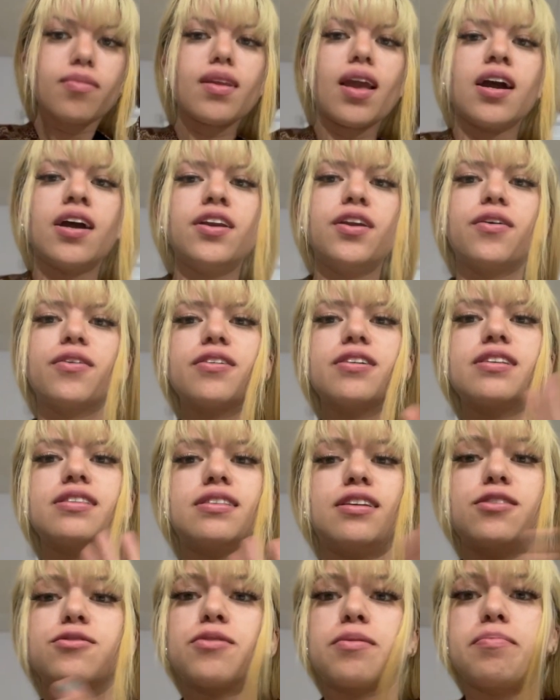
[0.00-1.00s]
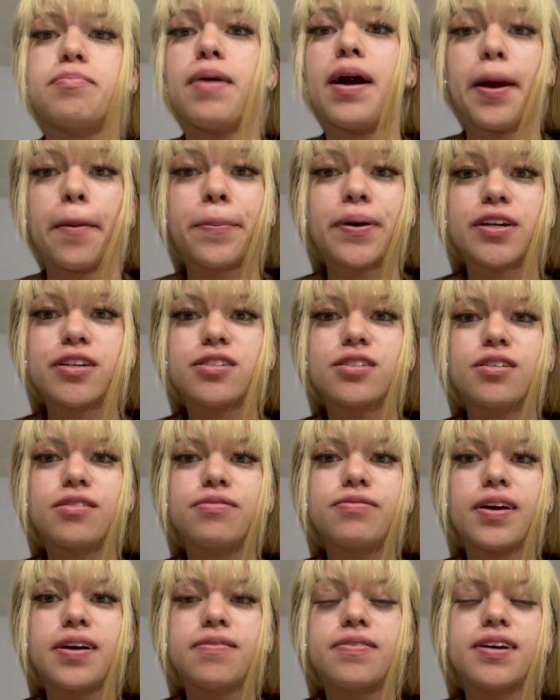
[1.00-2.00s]
I know those are my personal
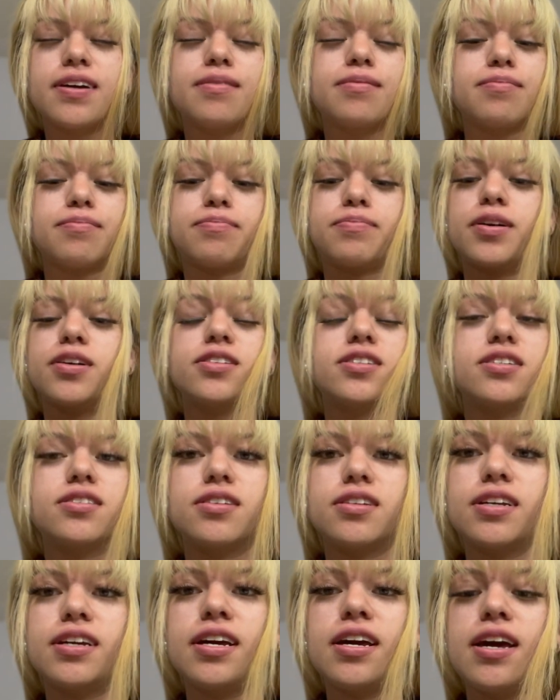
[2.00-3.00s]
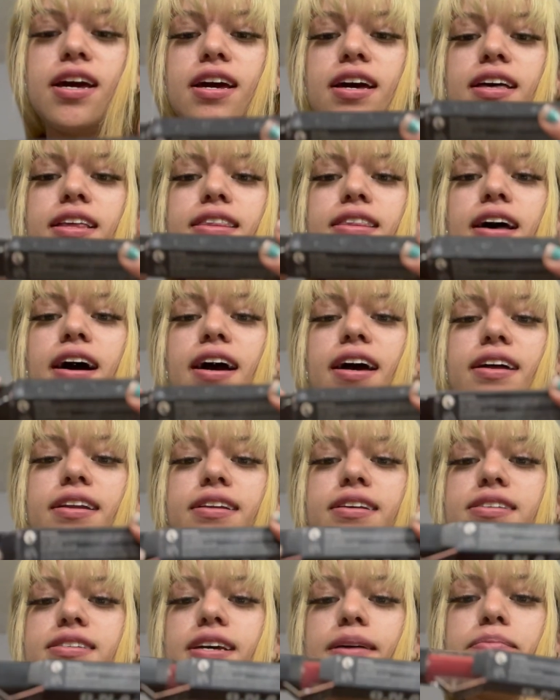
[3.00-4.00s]
favorite personally.
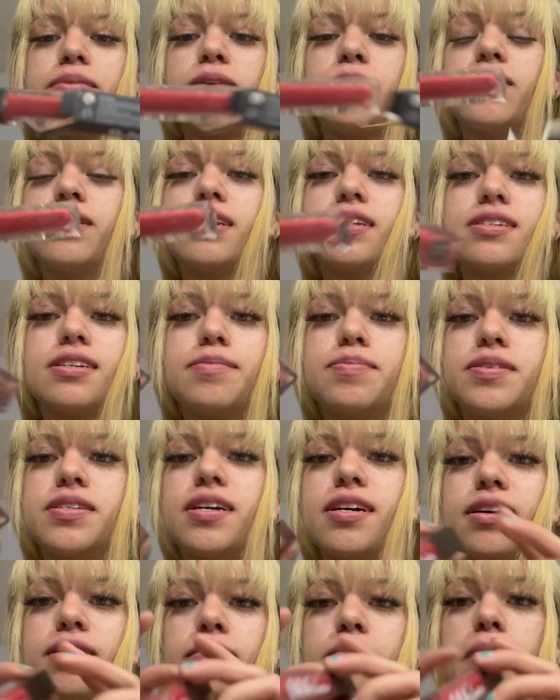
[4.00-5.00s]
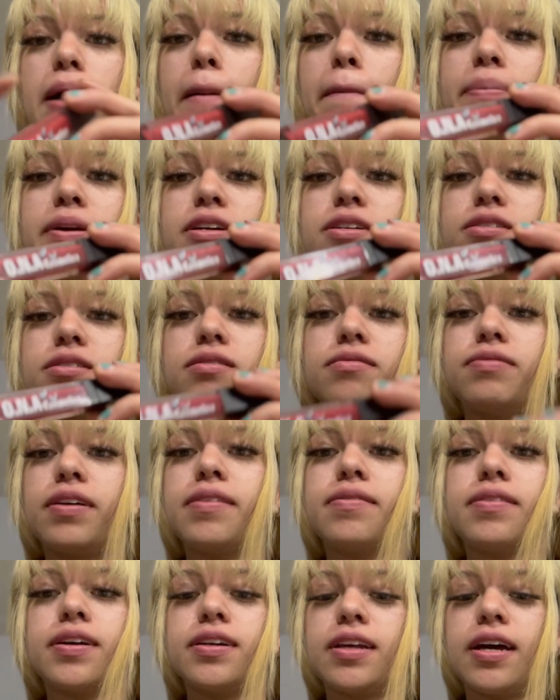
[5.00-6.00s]
And same thing with this lipstick, my personal
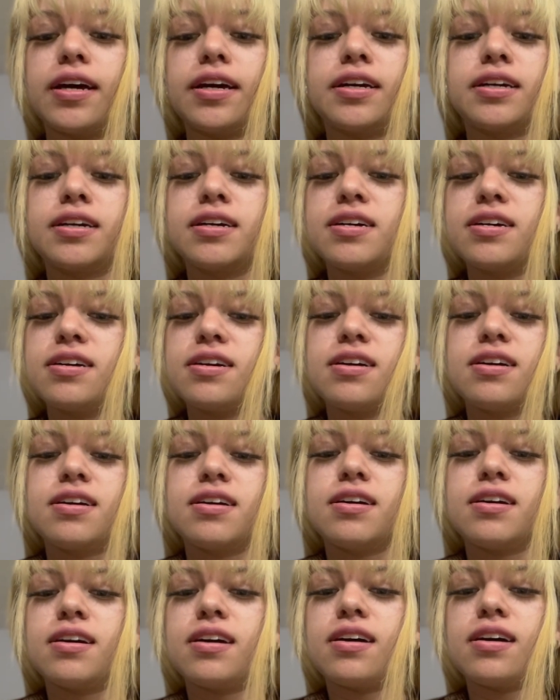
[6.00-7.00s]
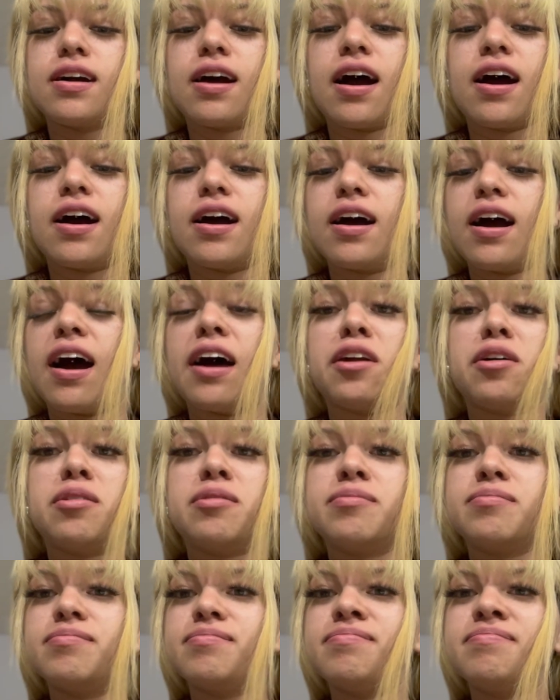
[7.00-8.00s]
favorite. Like, I don't,